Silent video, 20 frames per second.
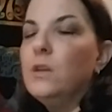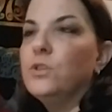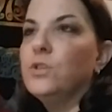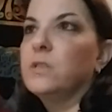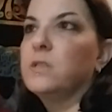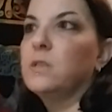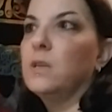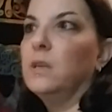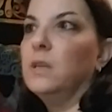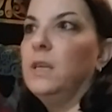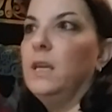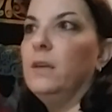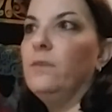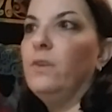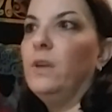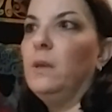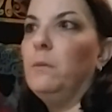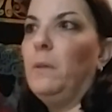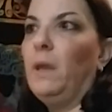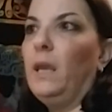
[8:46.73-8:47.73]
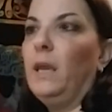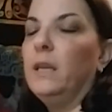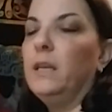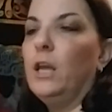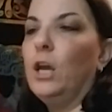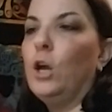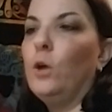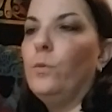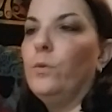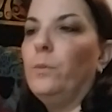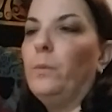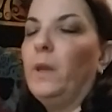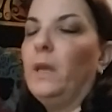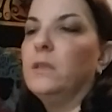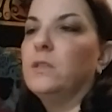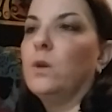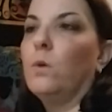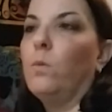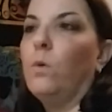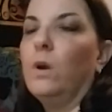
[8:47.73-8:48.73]
just giving me and helping
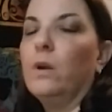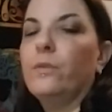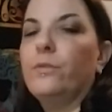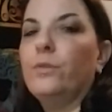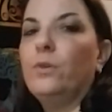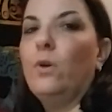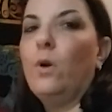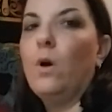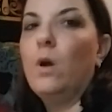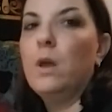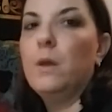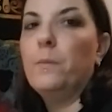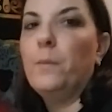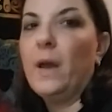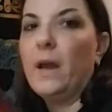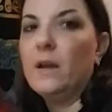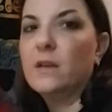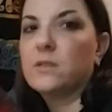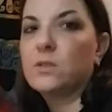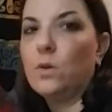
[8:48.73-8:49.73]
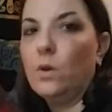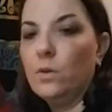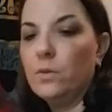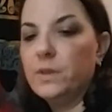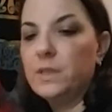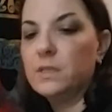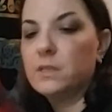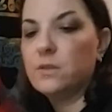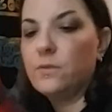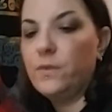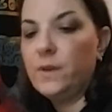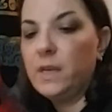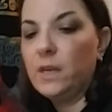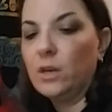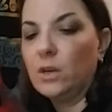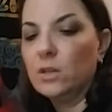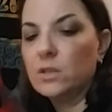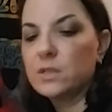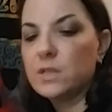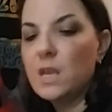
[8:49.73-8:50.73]
me to work through and past all these
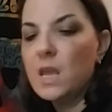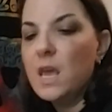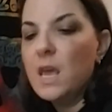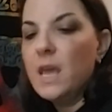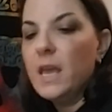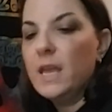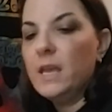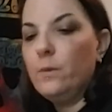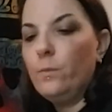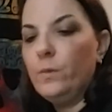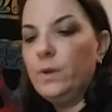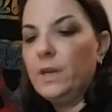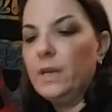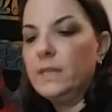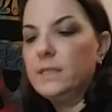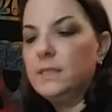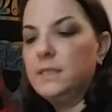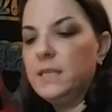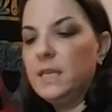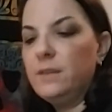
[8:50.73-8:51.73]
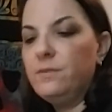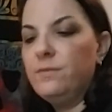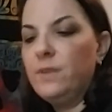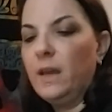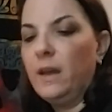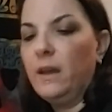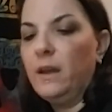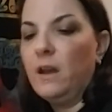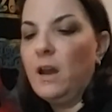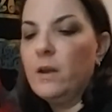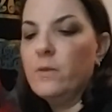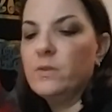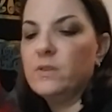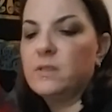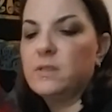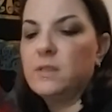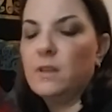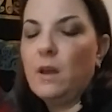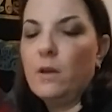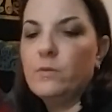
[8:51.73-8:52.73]
fears. And when I did that, I
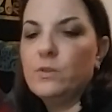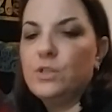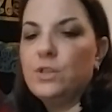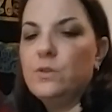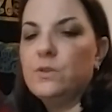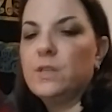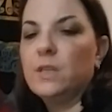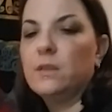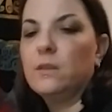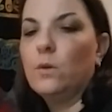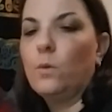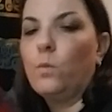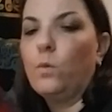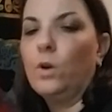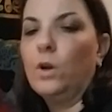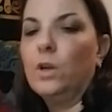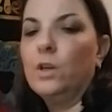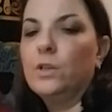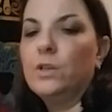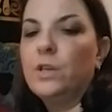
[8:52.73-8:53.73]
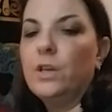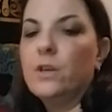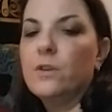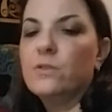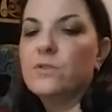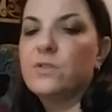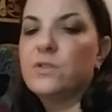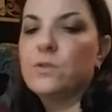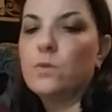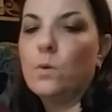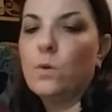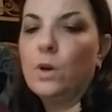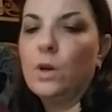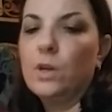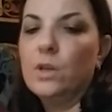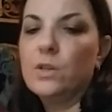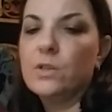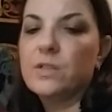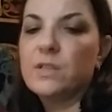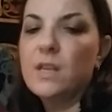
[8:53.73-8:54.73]
was using the word,
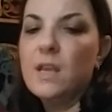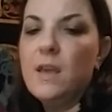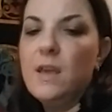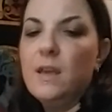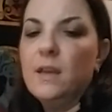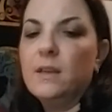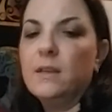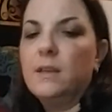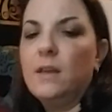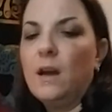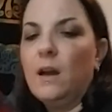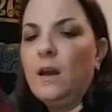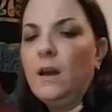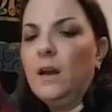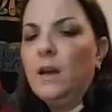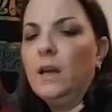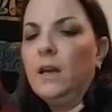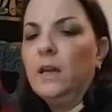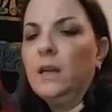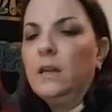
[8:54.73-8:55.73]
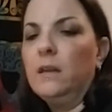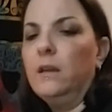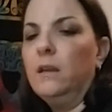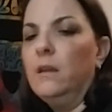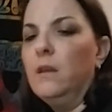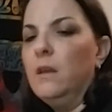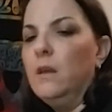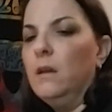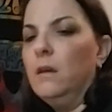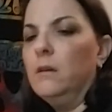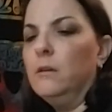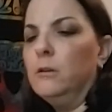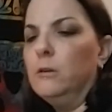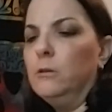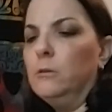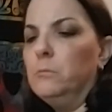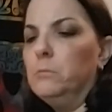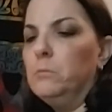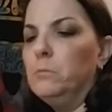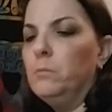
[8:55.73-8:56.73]
source, God,
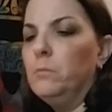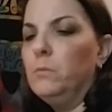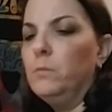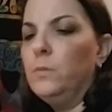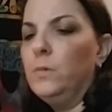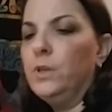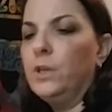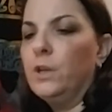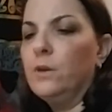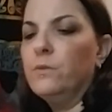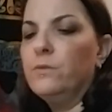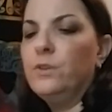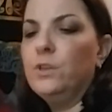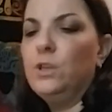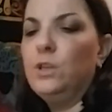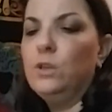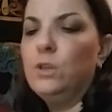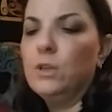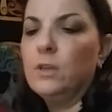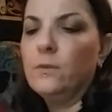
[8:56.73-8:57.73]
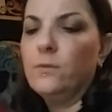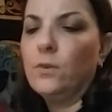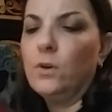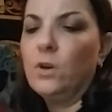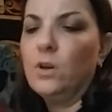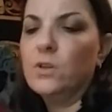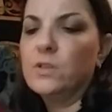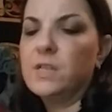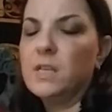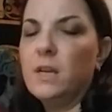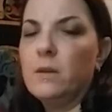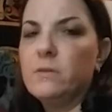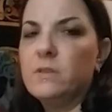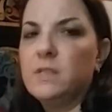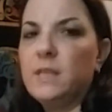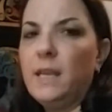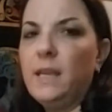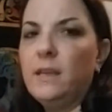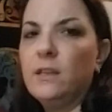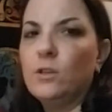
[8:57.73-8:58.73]
the universe, and I
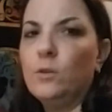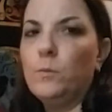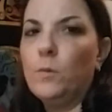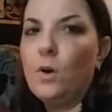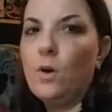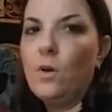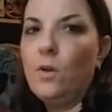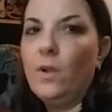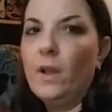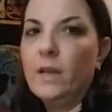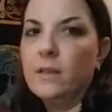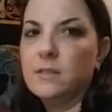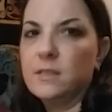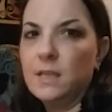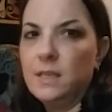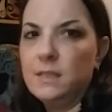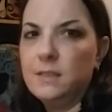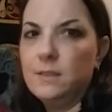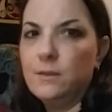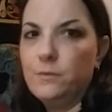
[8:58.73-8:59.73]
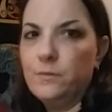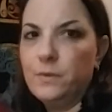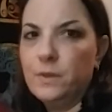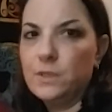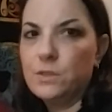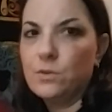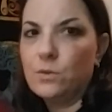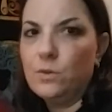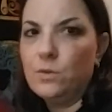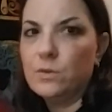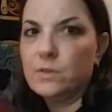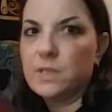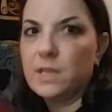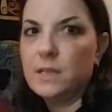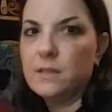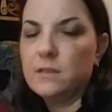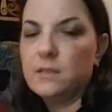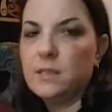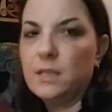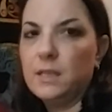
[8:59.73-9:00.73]
was thanking them all as individuals
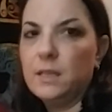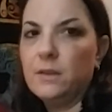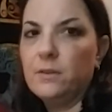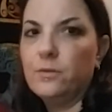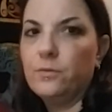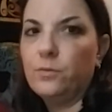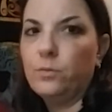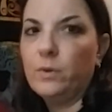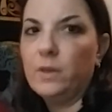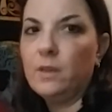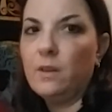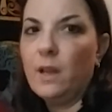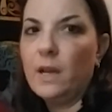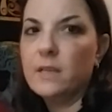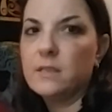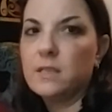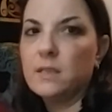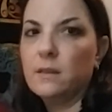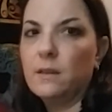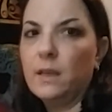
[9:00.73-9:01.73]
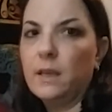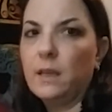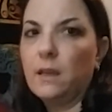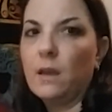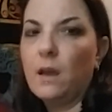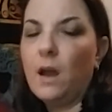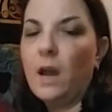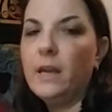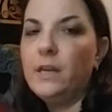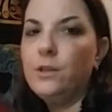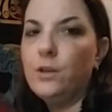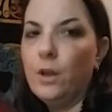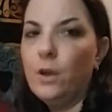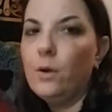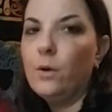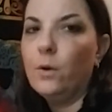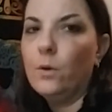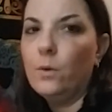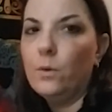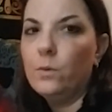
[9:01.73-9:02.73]
instead of realizing, like, I
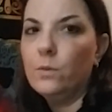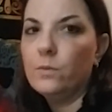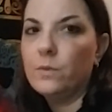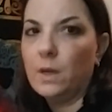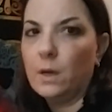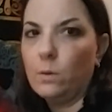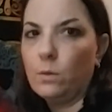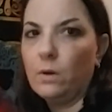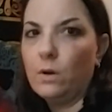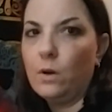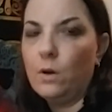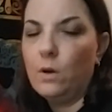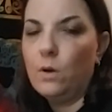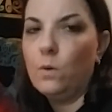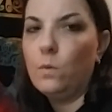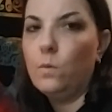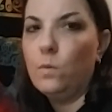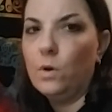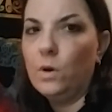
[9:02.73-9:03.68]
know that we're all